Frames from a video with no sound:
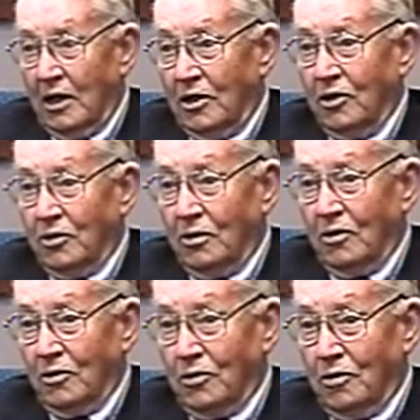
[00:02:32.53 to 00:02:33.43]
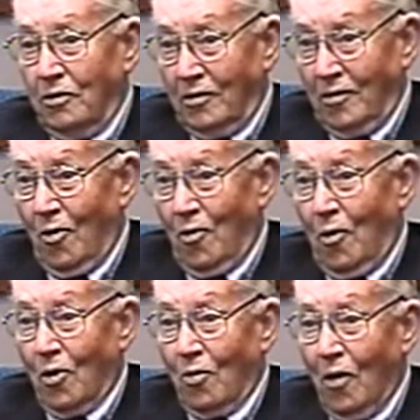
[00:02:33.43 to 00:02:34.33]
He said you
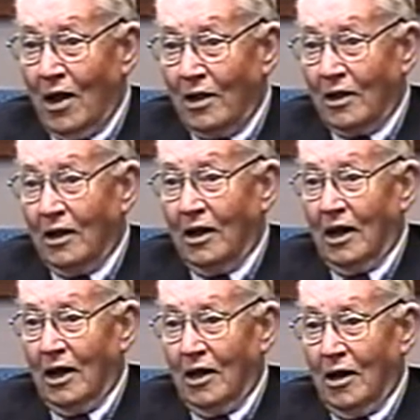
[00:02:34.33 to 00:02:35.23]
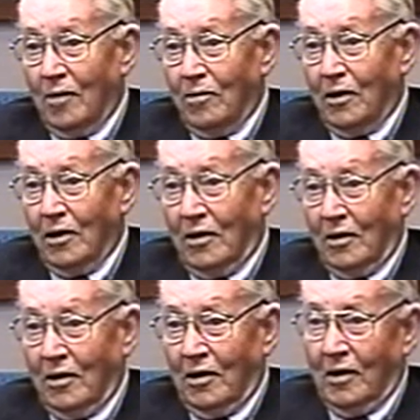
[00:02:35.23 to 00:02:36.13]
don't want to wait and end up in
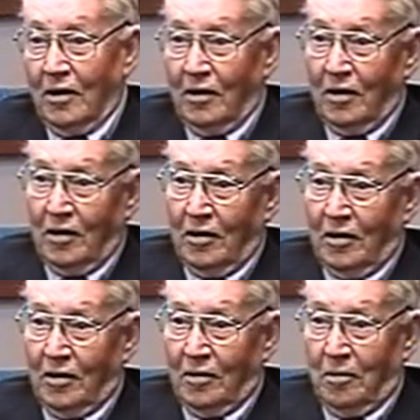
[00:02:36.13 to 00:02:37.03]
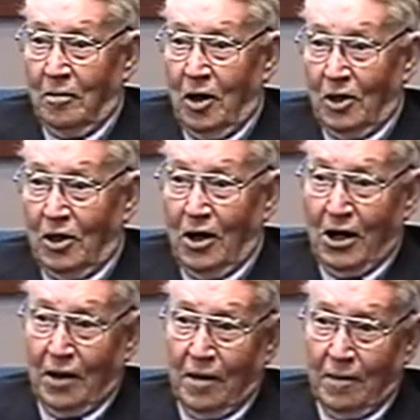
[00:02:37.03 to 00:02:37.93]
a
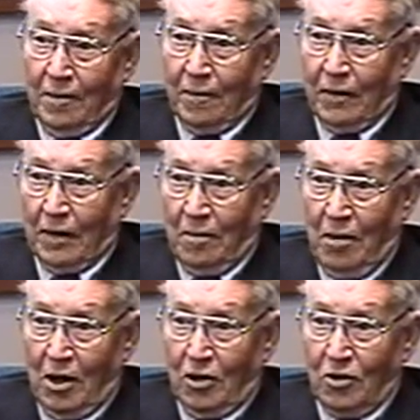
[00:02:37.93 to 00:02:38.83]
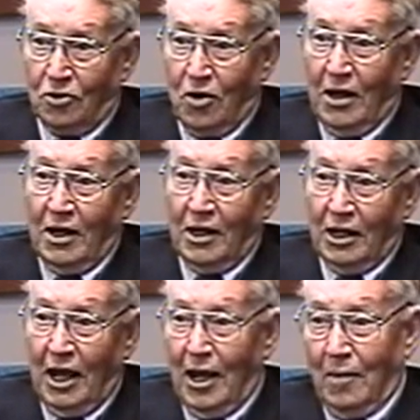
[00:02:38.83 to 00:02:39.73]
military medical
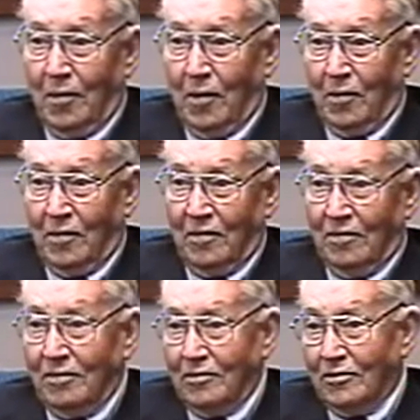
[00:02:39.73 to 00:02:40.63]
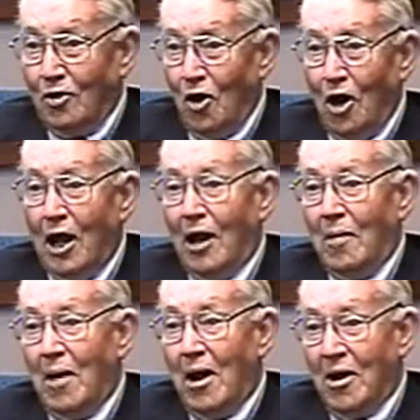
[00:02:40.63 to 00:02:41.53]
training camp up at
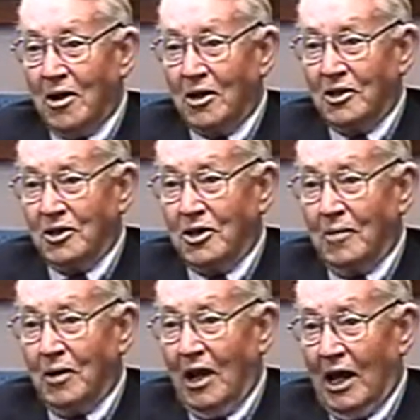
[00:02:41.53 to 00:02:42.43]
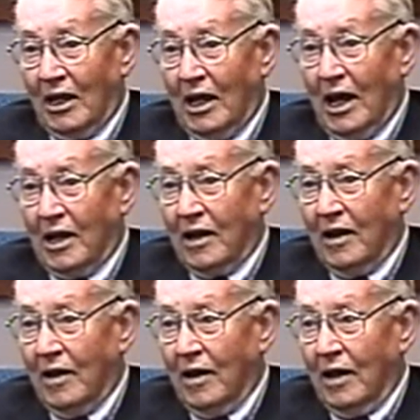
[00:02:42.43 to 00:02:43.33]
Carlisle Barracks or something like that.